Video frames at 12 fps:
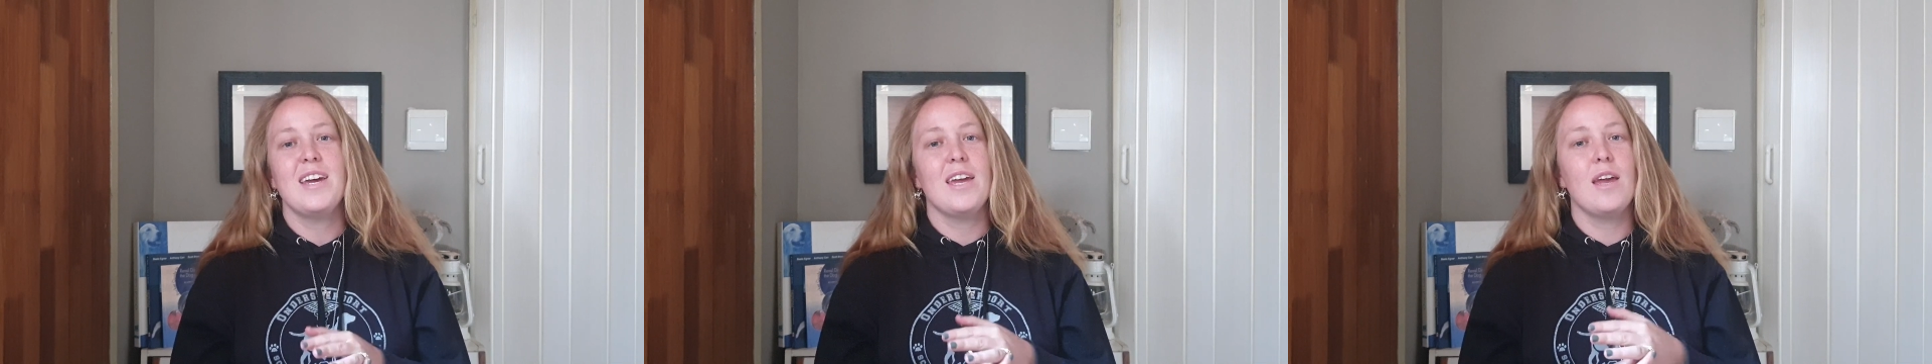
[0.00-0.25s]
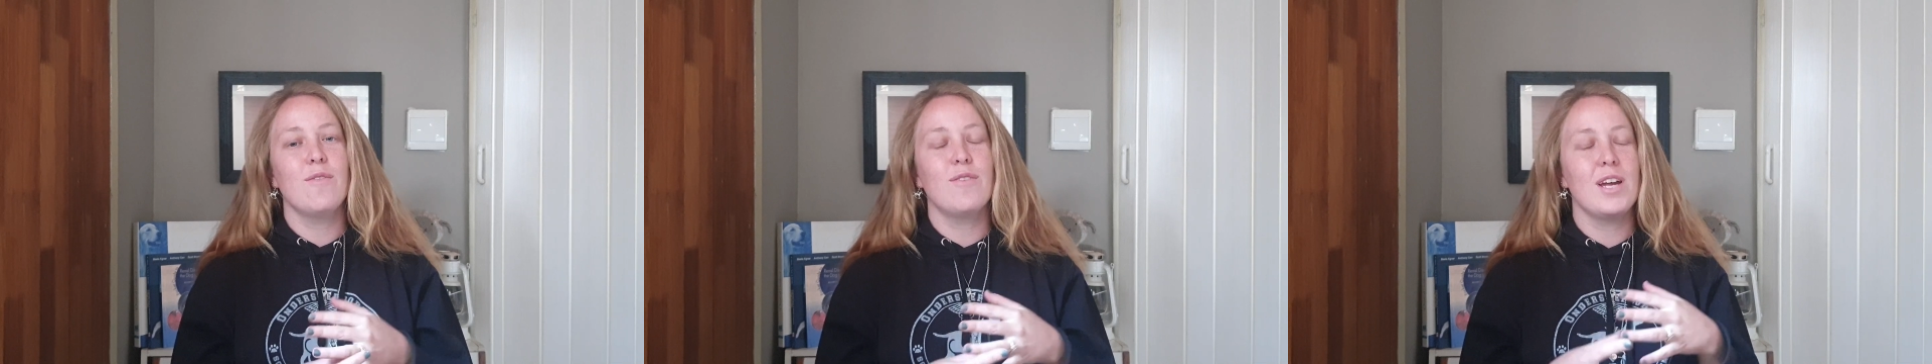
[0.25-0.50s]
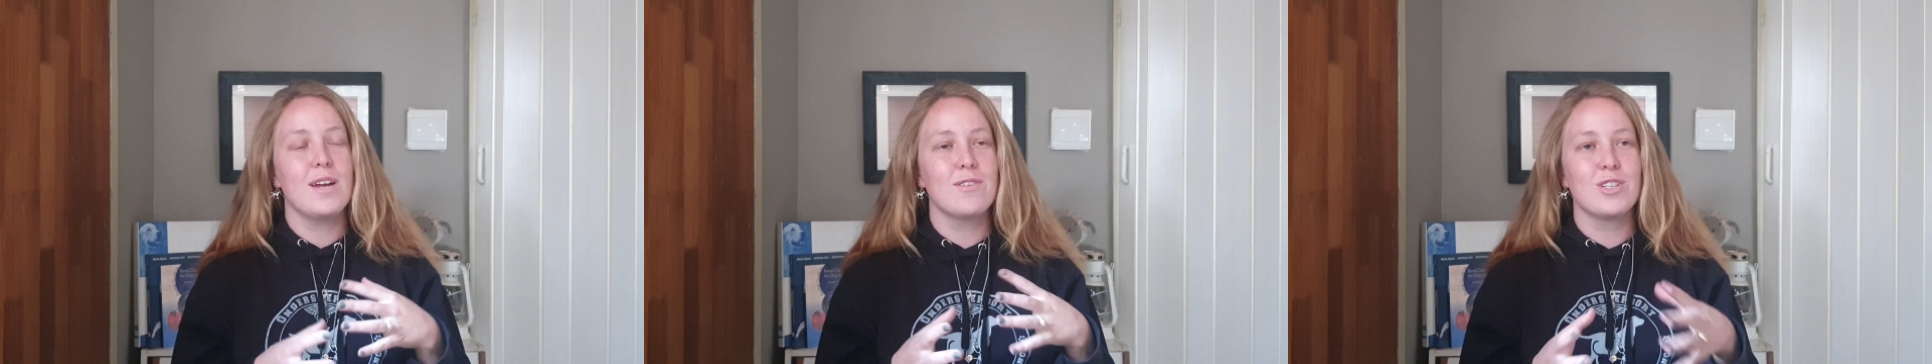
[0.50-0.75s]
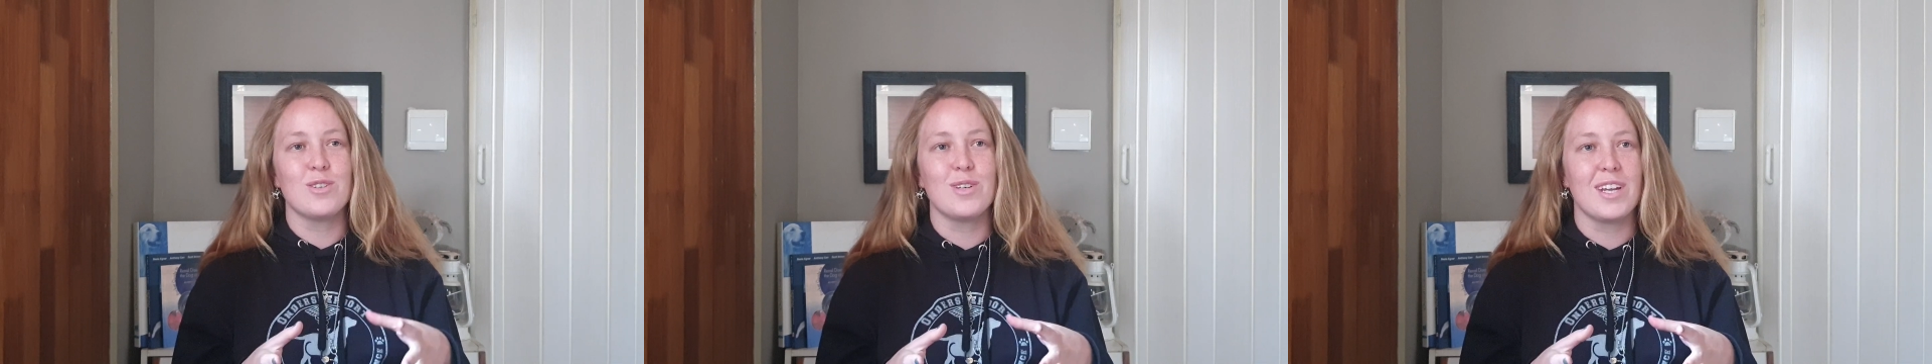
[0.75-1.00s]
If I ever
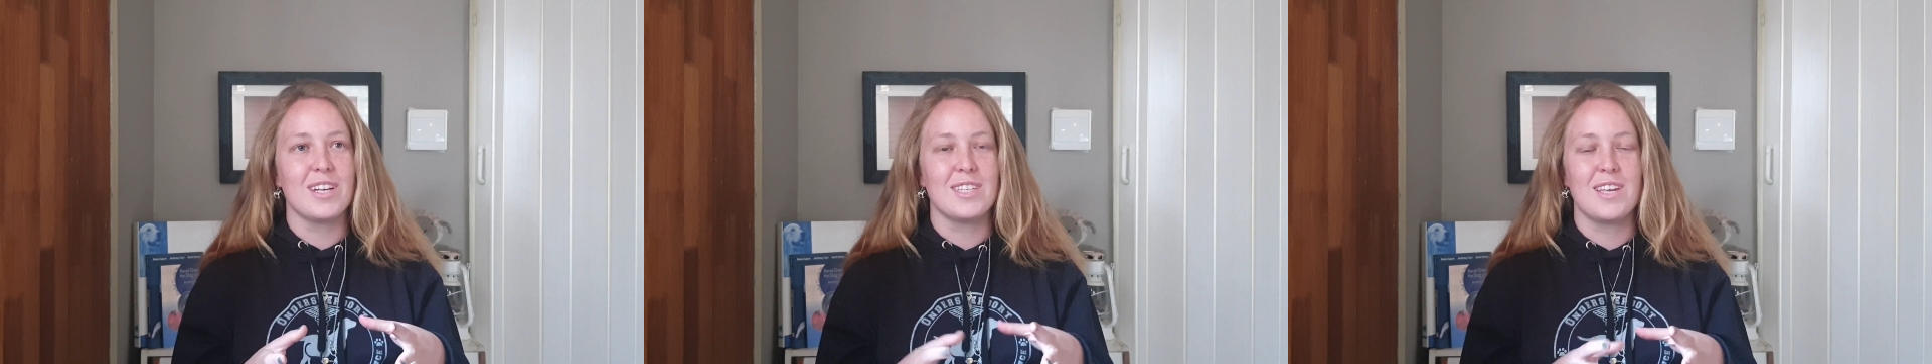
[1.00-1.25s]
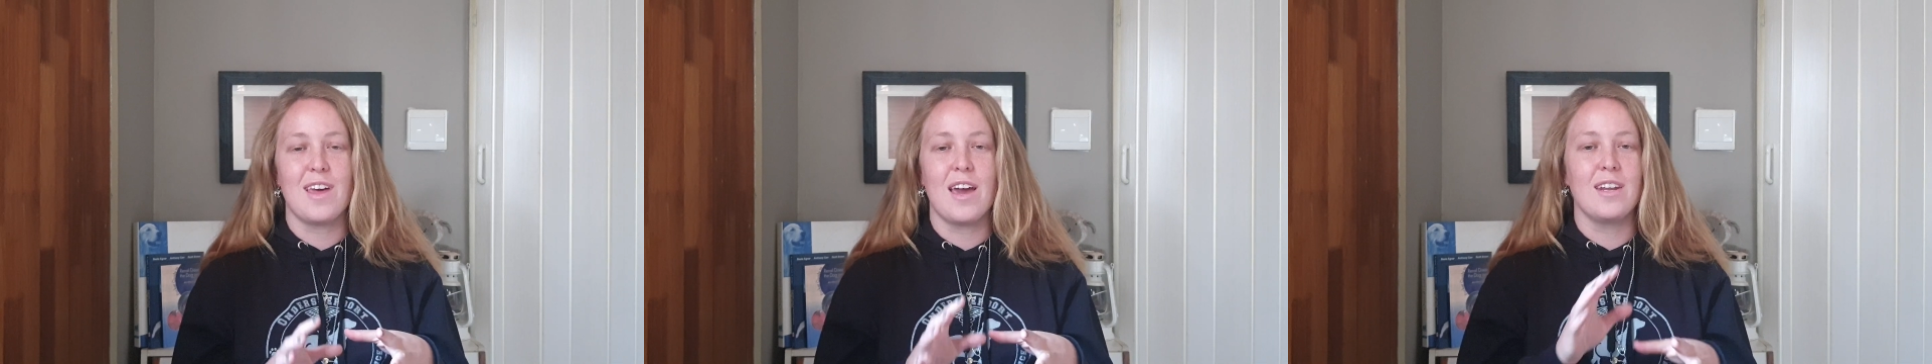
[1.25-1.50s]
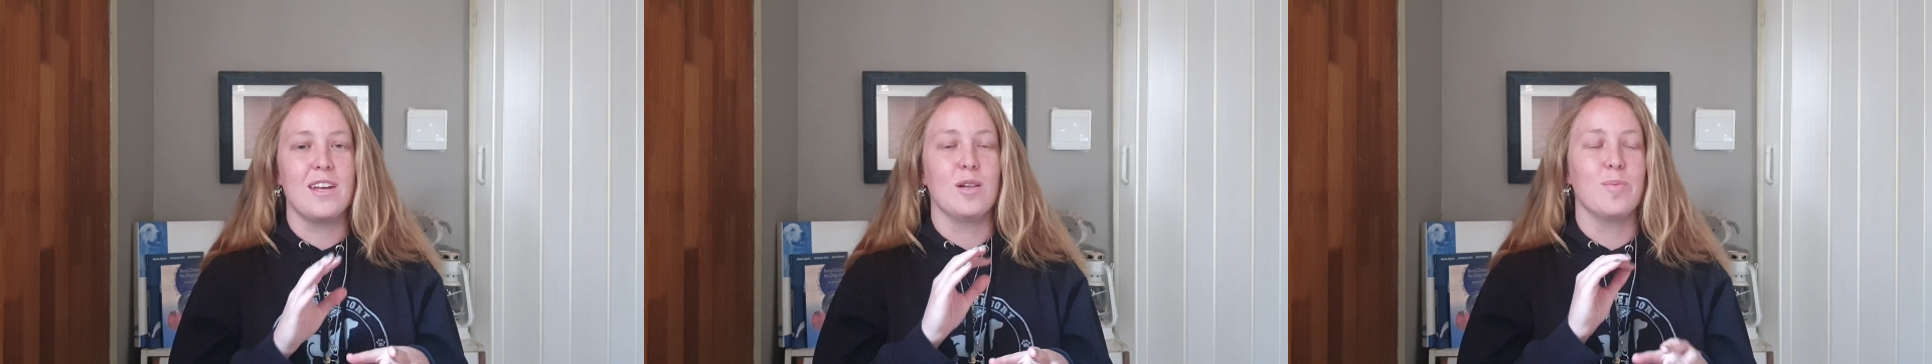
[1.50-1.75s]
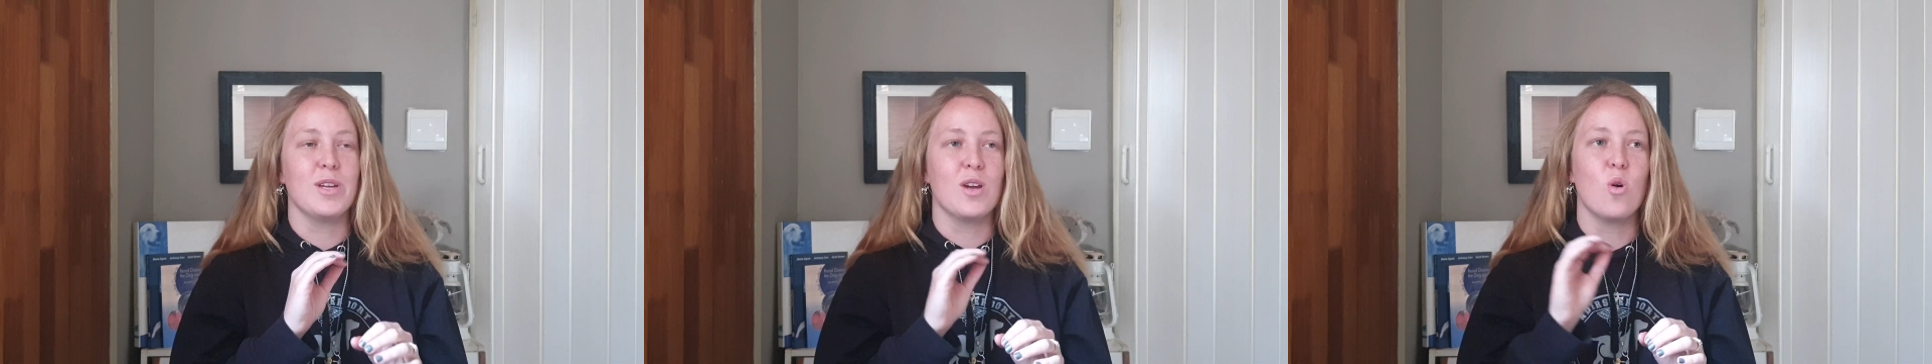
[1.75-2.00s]
do get into that,
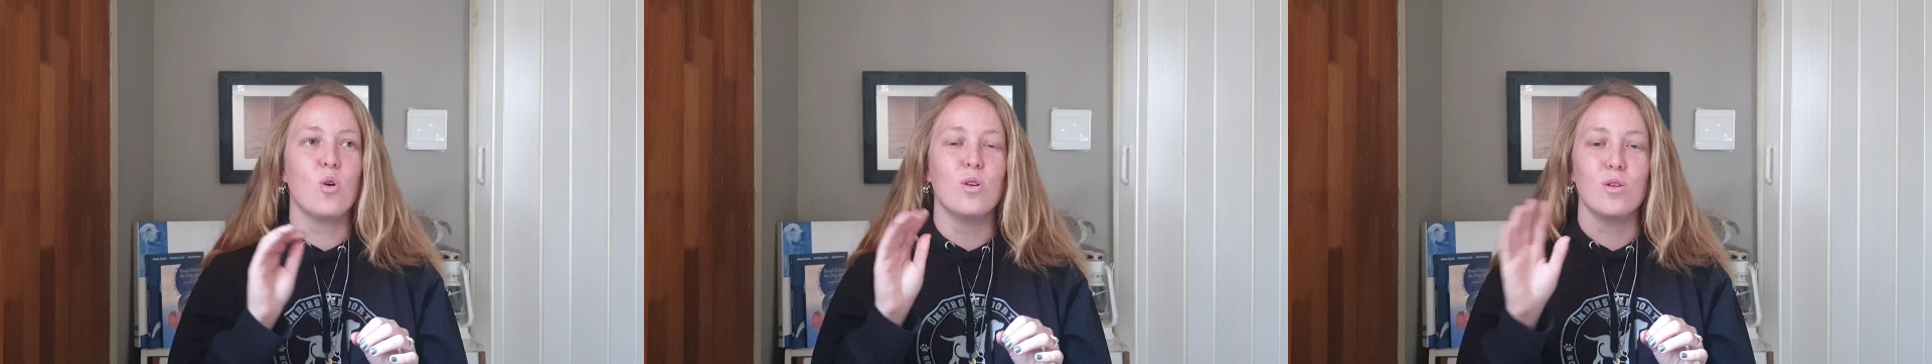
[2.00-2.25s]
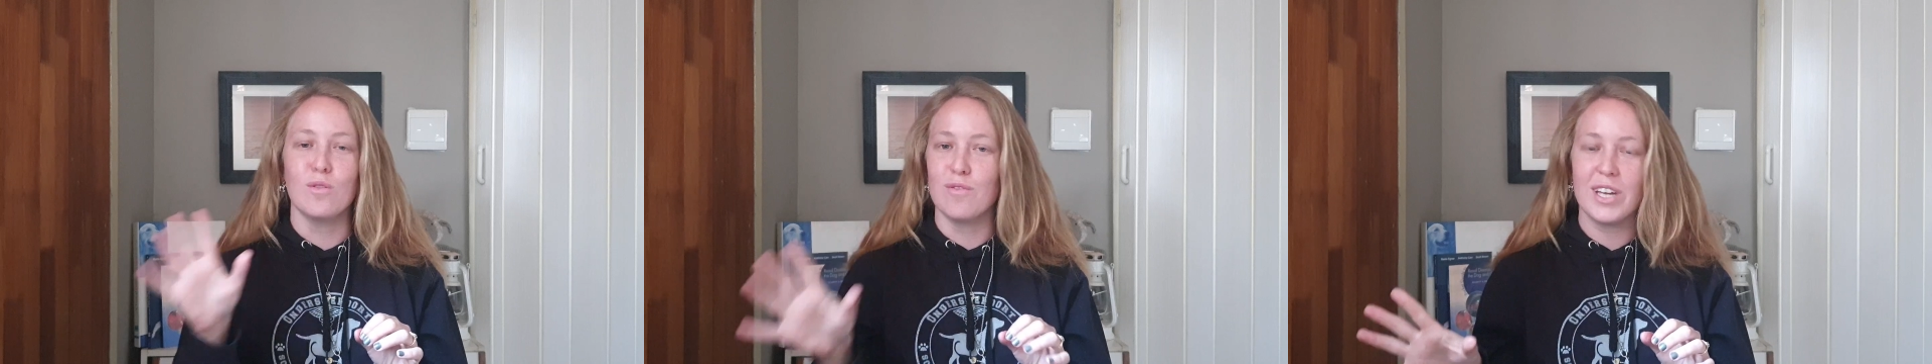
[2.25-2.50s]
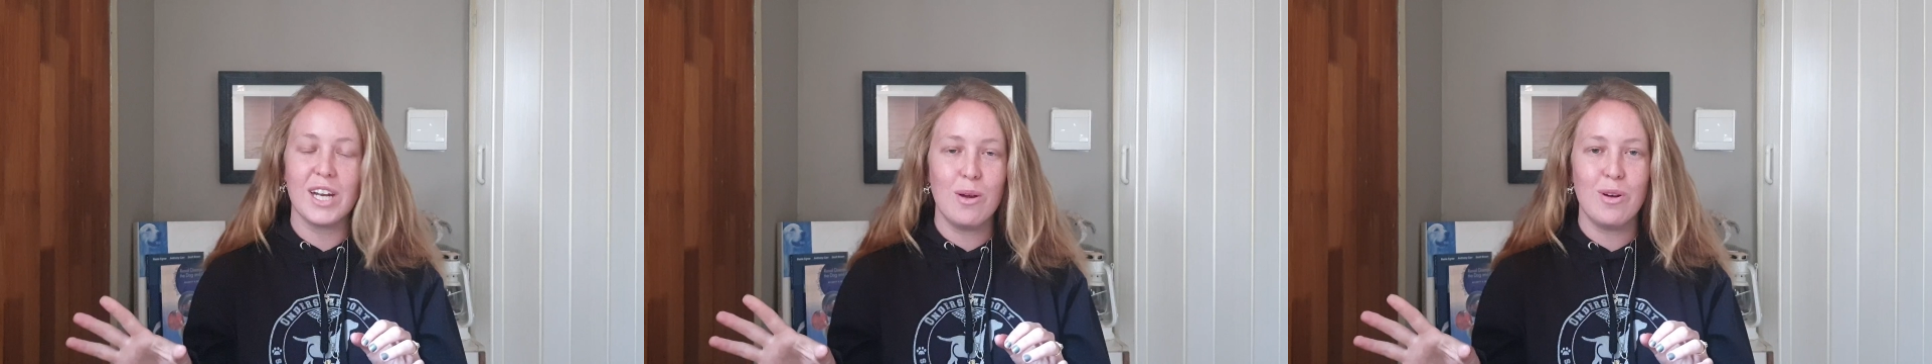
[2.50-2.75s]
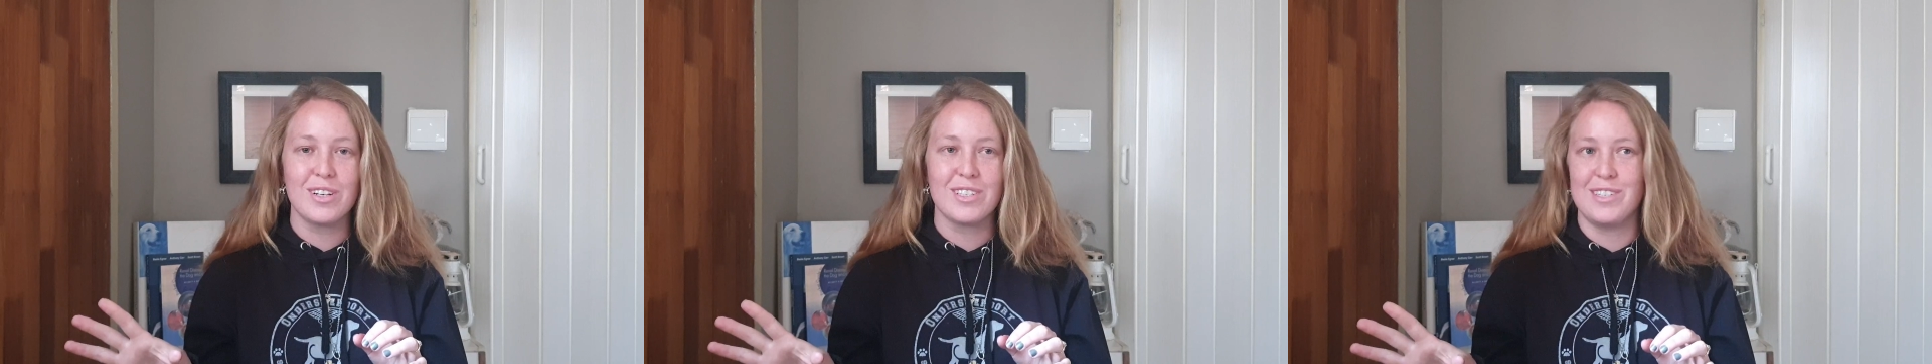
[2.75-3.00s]
it'll be a whole video
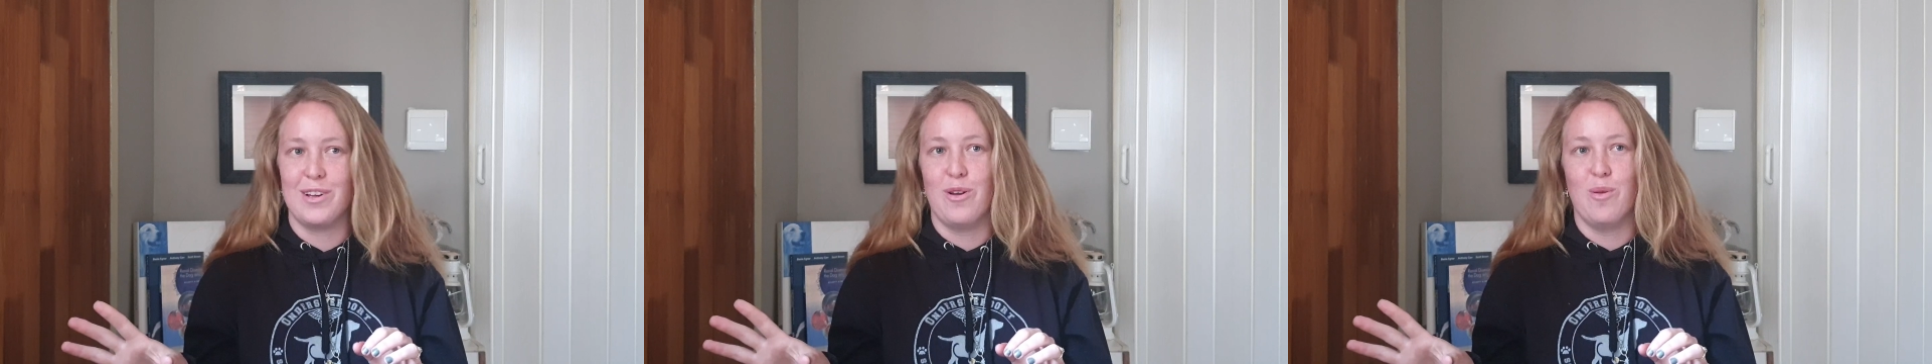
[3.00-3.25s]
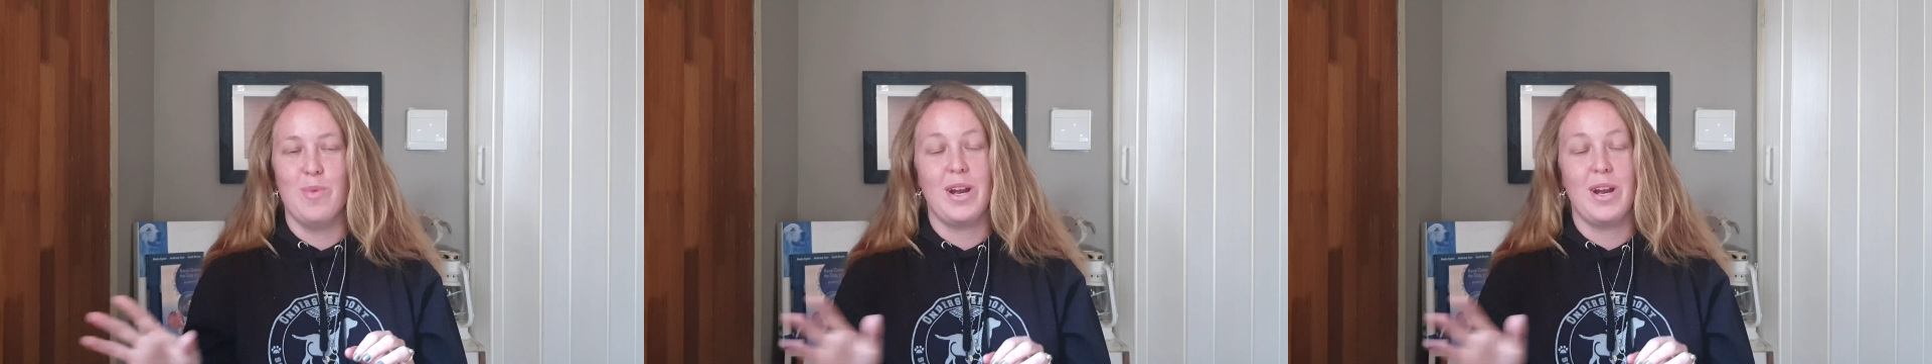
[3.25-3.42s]
on its own,